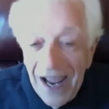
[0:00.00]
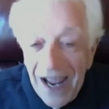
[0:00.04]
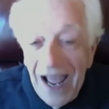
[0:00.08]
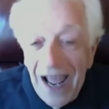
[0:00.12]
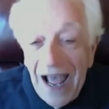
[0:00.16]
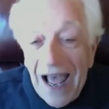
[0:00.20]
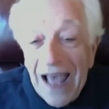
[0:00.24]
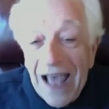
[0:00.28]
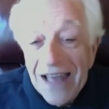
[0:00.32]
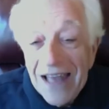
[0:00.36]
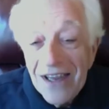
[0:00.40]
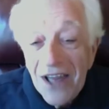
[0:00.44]

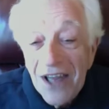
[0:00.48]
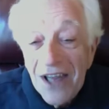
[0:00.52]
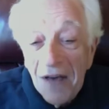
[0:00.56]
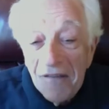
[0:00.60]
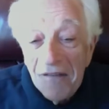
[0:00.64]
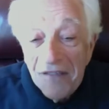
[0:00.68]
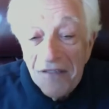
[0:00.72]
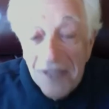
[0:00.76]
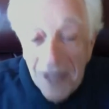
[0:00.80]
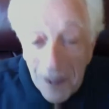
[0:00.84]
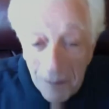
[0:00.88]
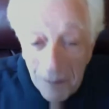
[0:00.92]
I
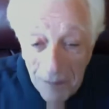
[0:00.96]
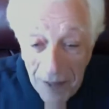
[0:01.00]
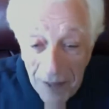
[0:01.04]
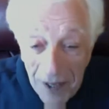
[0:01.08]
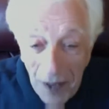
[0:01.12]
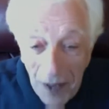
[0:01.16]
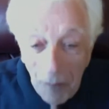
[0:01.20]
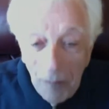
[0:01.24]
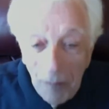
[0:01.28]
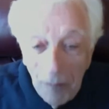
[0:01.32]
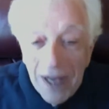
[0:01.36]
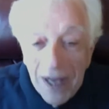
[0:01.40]
love them.
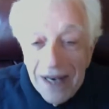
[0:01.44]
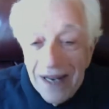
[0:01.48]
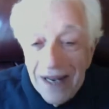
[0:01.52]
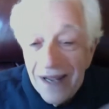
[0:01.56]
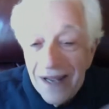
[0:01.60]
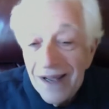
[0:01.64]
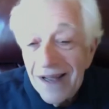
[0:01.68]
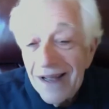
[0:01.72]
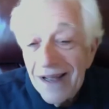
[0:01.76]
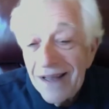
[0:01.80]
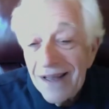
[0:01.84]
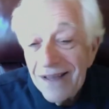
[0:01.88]
But
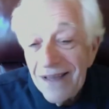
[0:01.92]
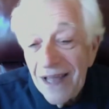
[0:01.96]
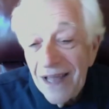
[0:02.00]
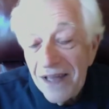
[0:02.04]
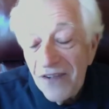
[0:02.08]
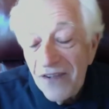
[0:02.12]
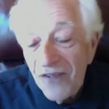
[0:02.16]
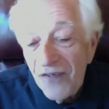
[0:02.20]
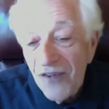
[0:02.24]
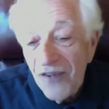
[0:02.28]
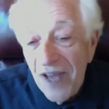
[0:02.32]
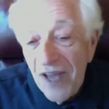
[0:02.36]

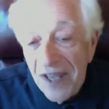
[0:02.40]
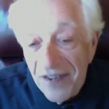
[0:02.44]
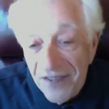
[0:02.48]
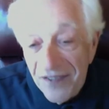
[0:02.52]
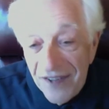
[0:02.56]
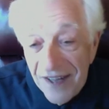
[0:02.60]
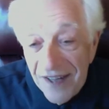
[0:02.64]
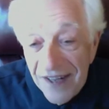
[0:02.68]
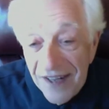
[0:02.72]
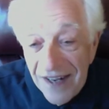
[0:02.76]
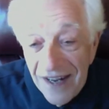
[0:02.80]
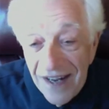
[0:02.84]
let's face
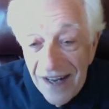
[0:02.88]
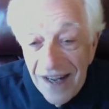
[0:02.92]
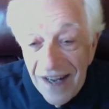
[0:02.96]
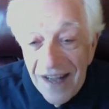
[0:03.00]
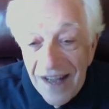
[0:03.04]
it,